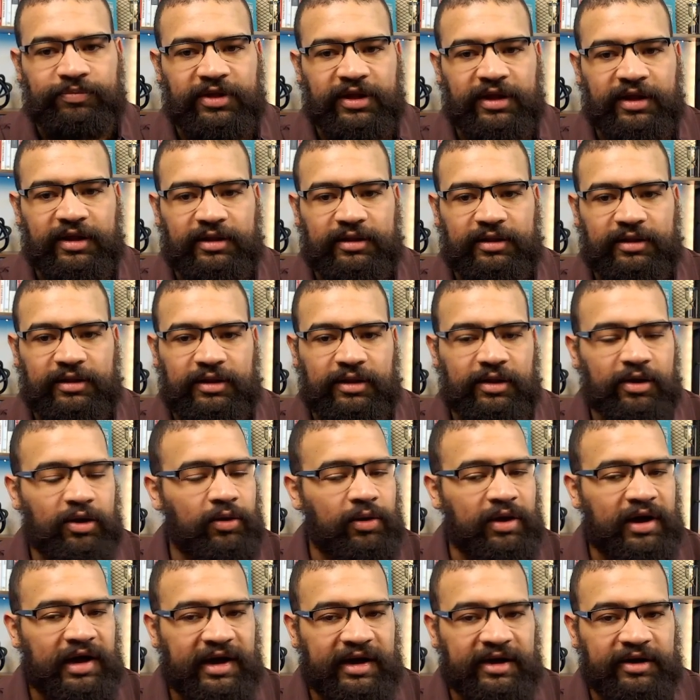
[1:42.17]
And
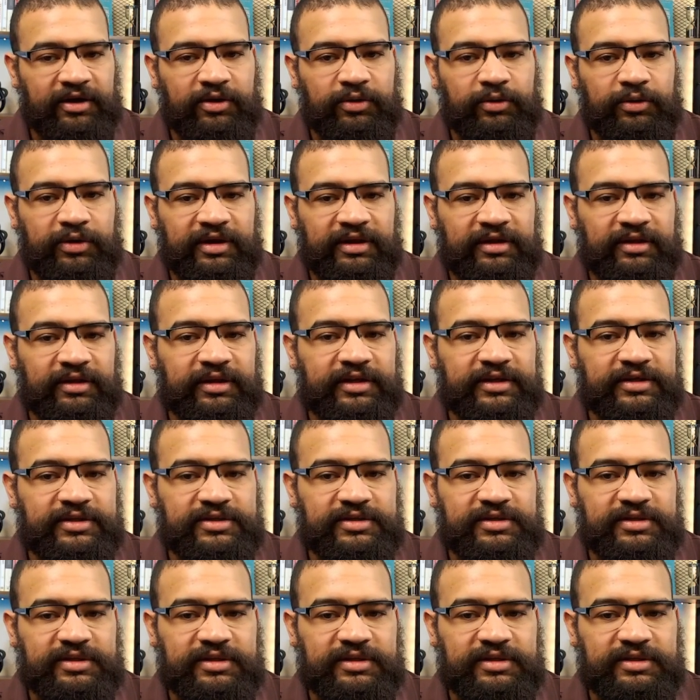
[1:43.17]
Ohio, at
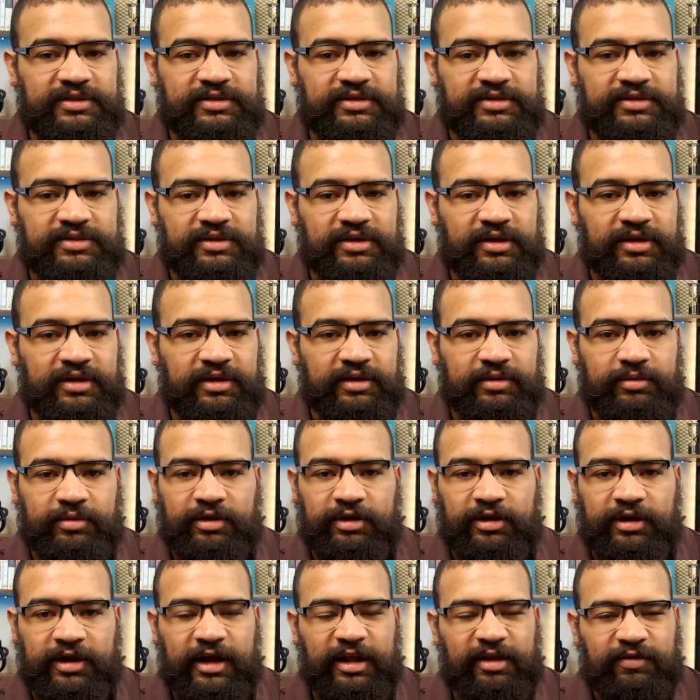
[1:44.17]
least, is a, uh,
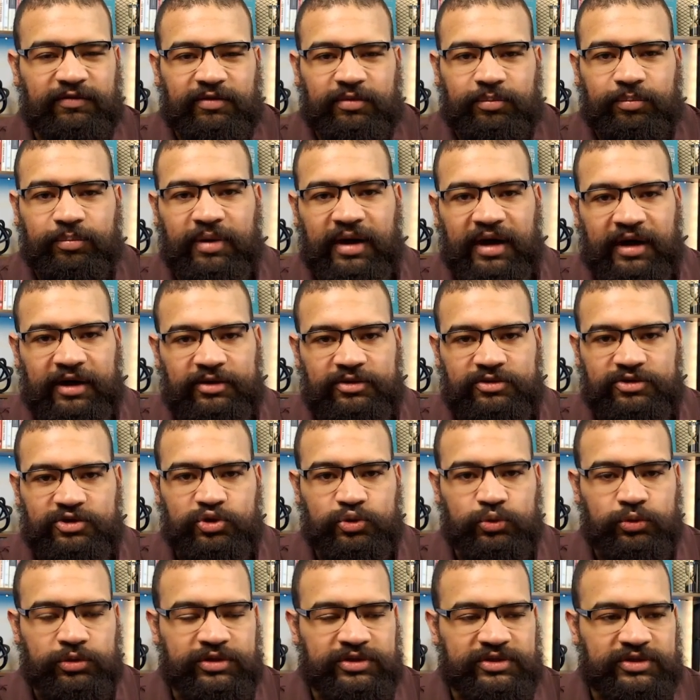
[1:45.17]
a kind of a buyer's
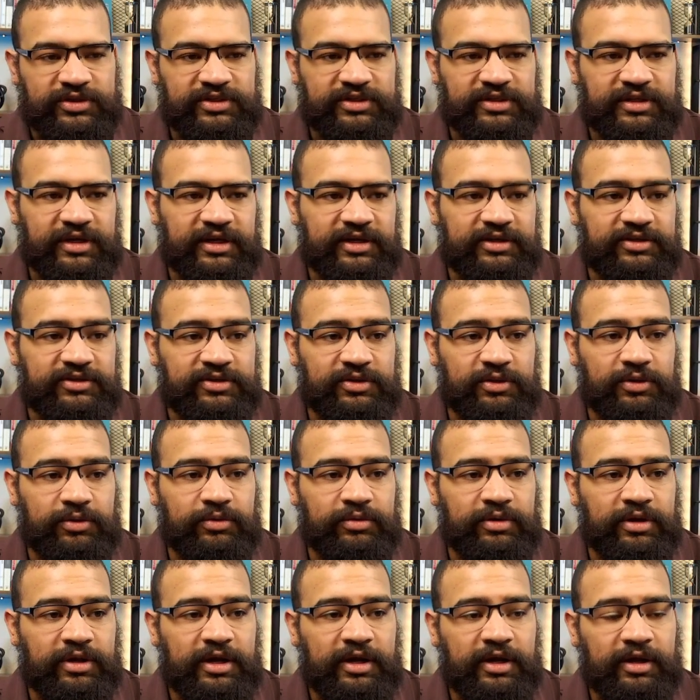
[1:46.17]
choice state.
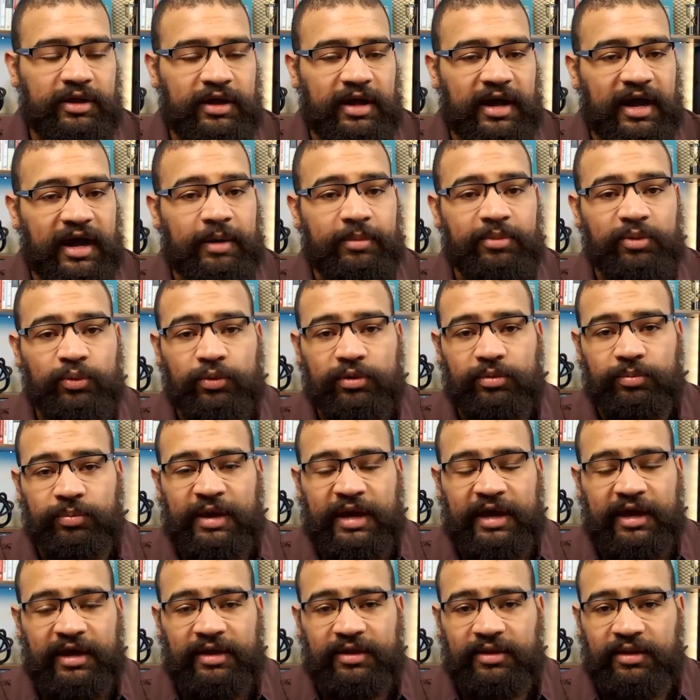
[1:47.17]
So I'm the one
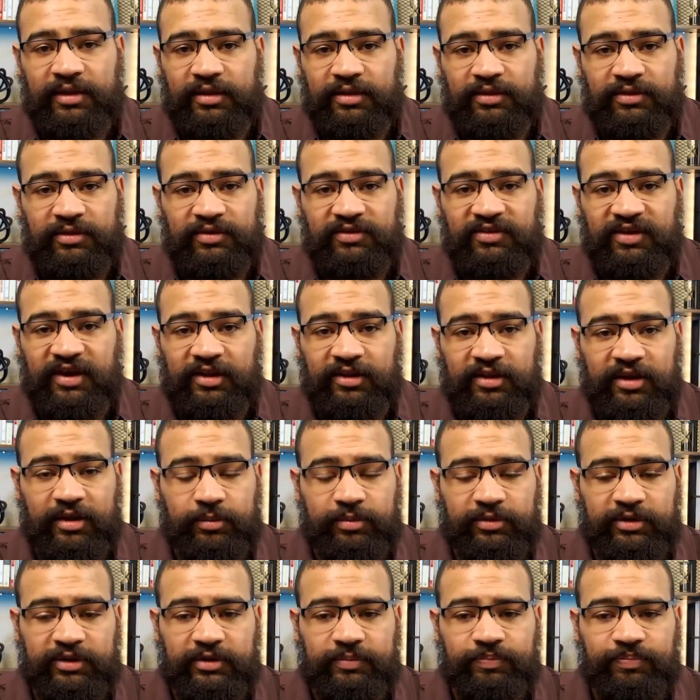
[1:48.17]
paying the title
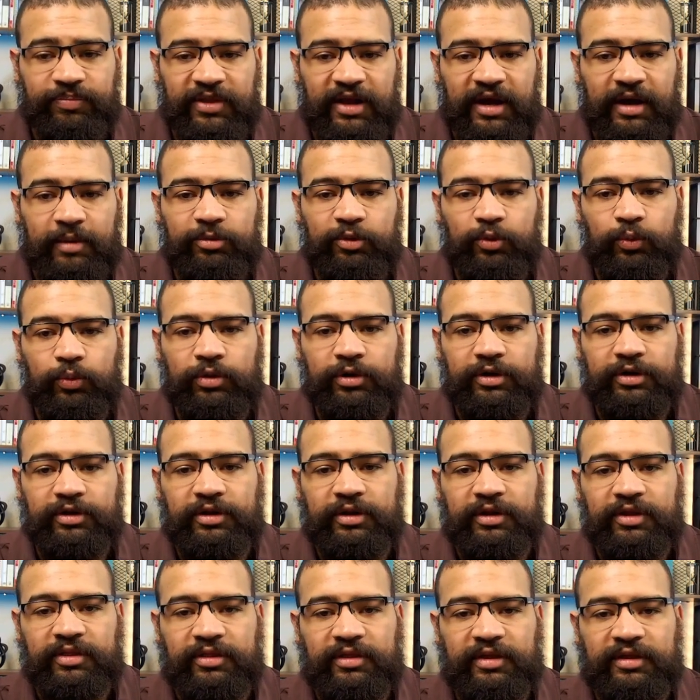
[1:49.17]
company. I'm the
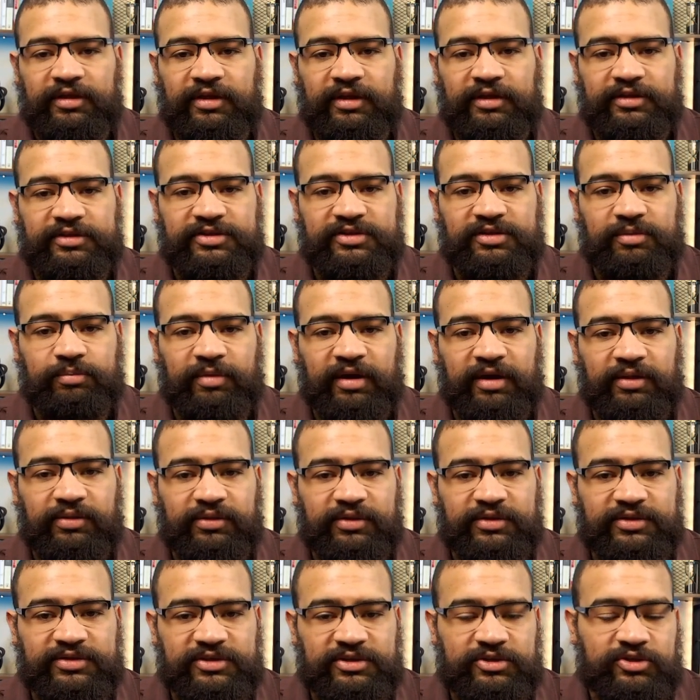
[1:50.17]
one that gets to make
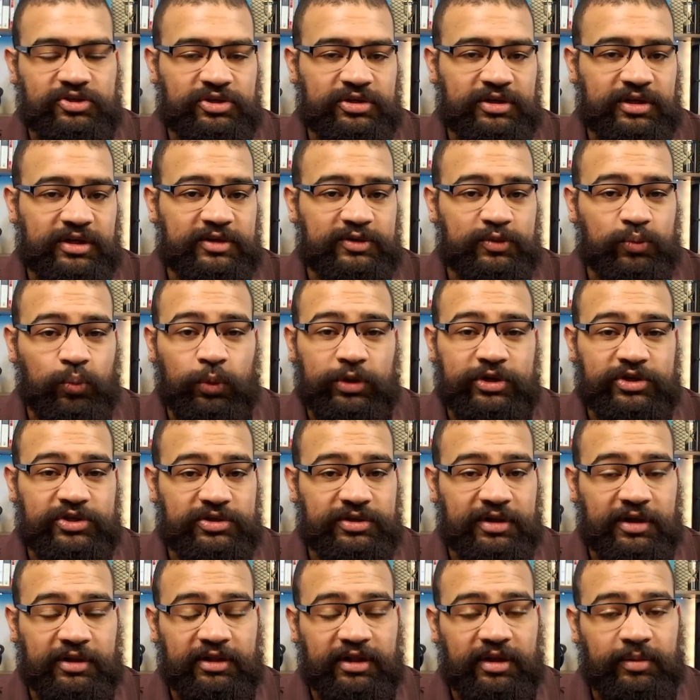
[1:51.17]
the decision as which
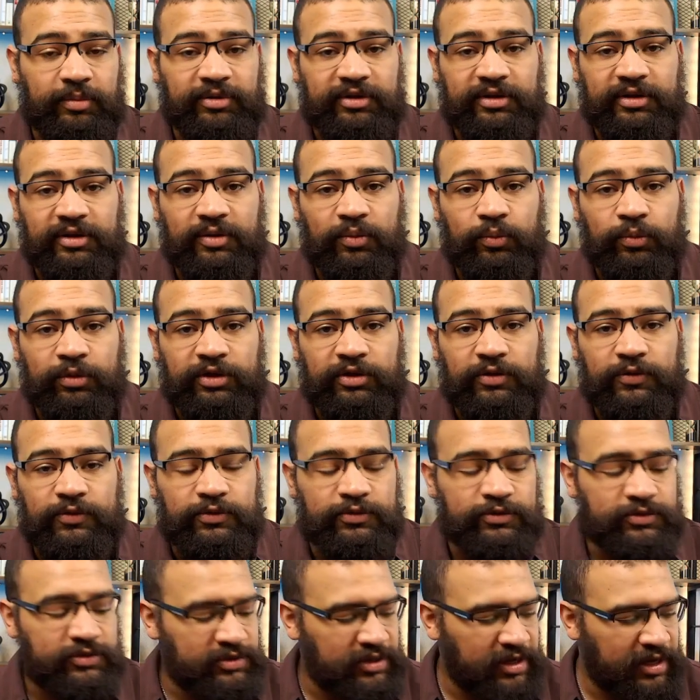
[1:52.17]
title company we
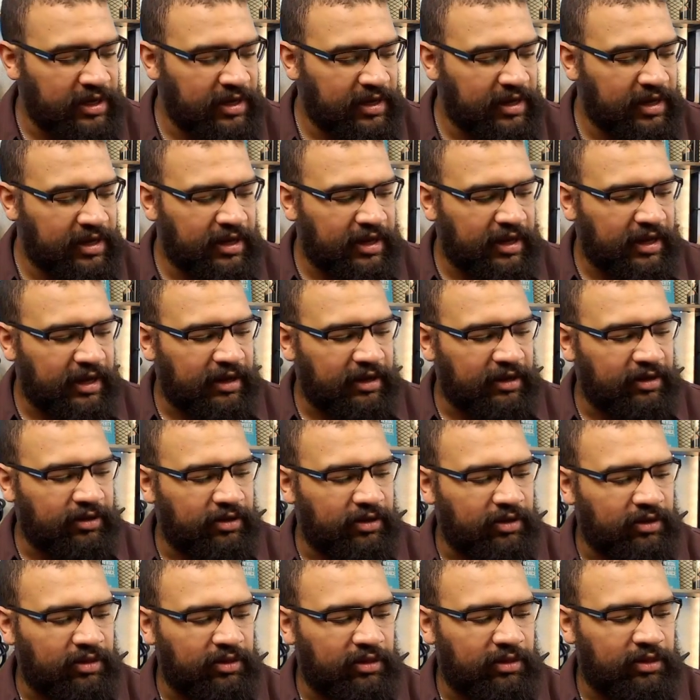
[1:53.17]
use.
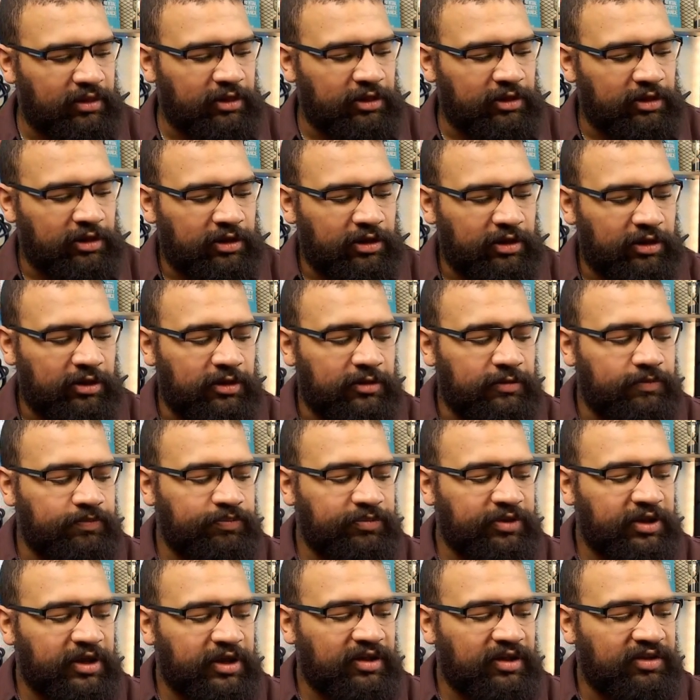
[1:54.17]
And the
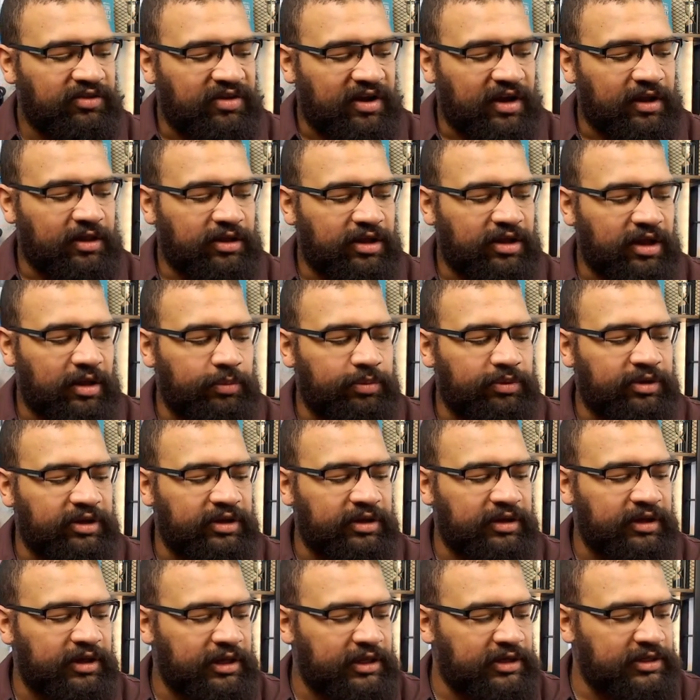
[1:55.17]
title
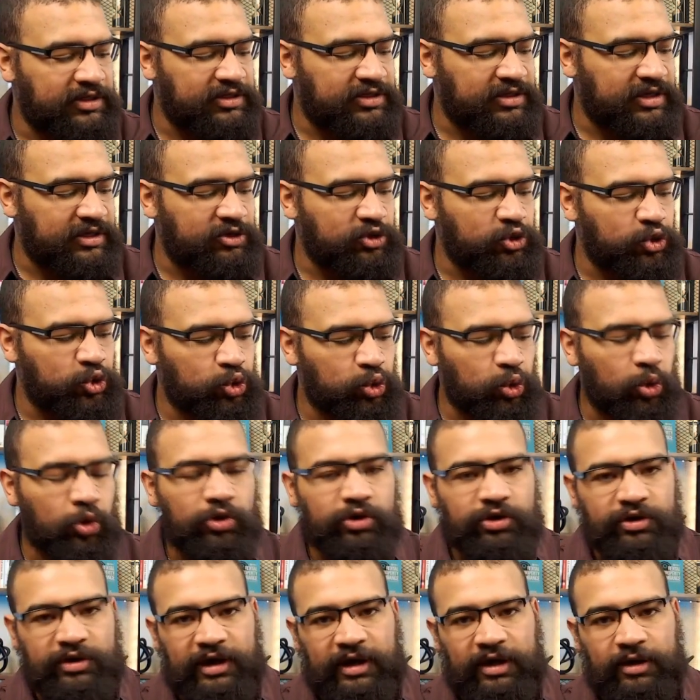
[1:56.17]
company is
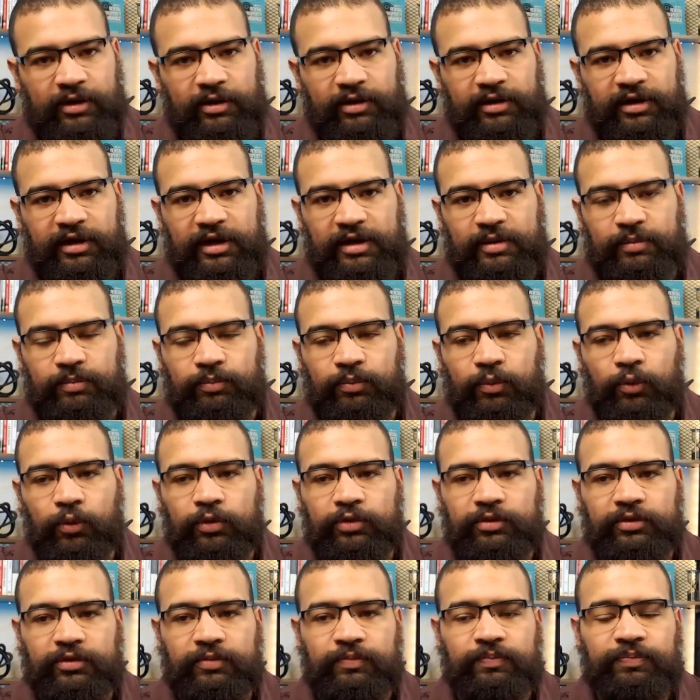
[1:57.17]
extraordinarily
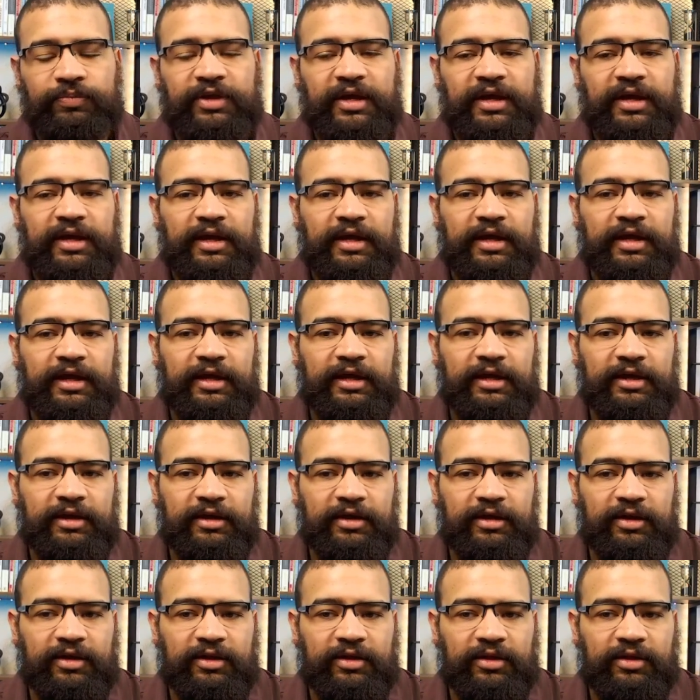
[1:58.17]
important
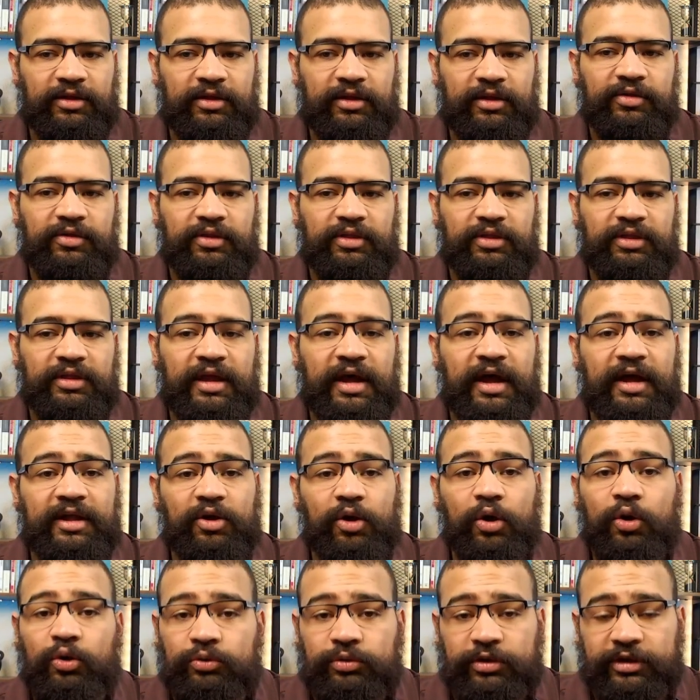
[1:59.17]
in not
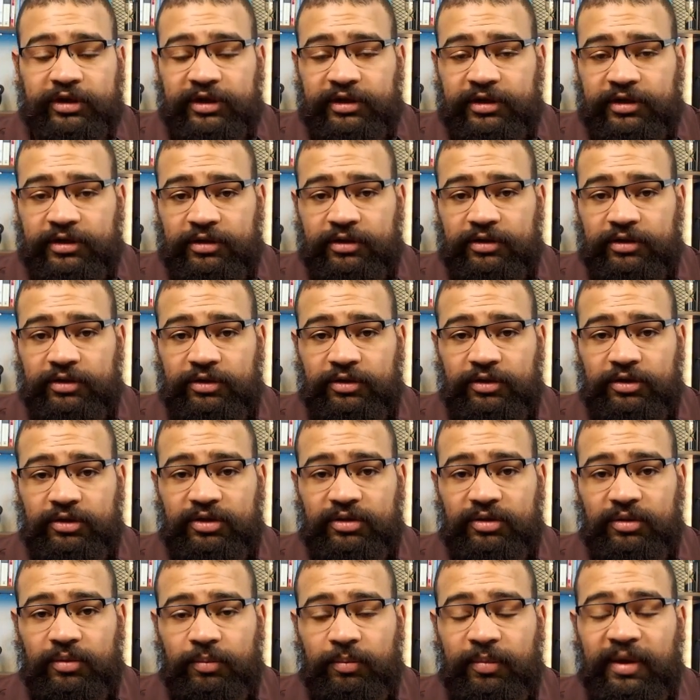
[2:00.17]
only
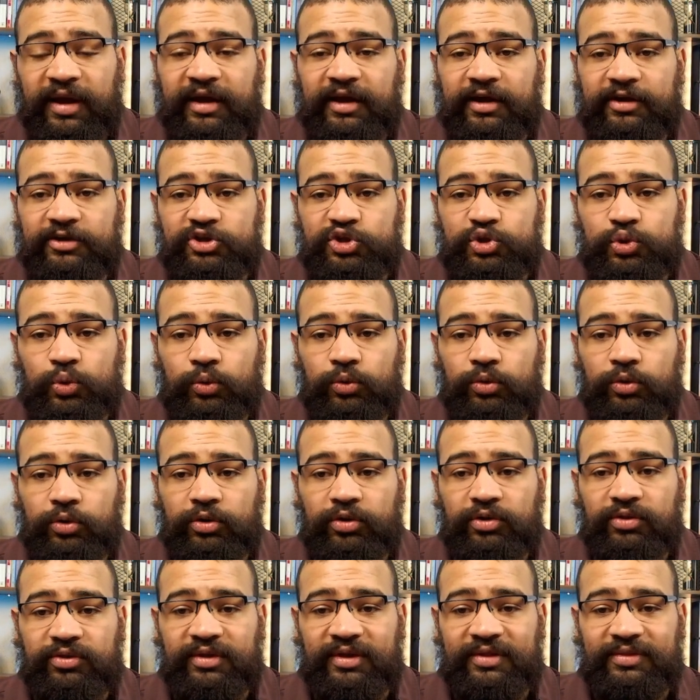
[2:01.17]
making sure
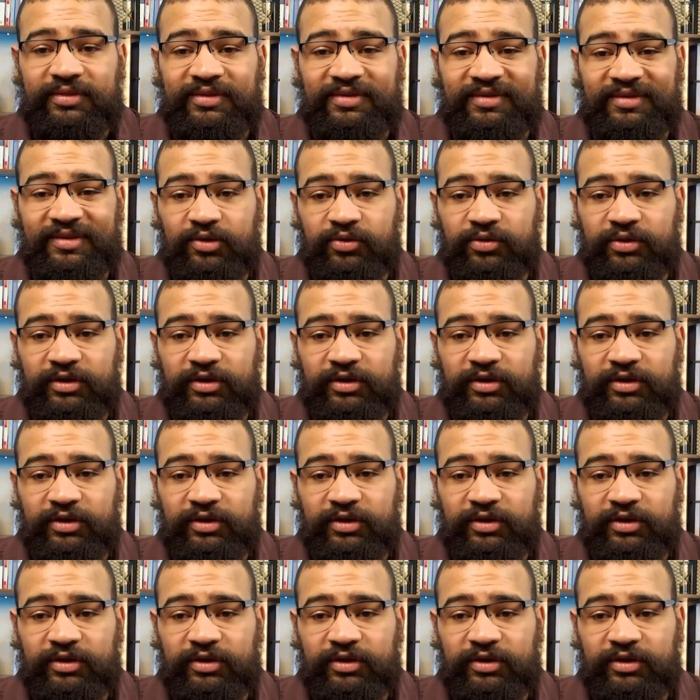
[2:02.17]
that the deal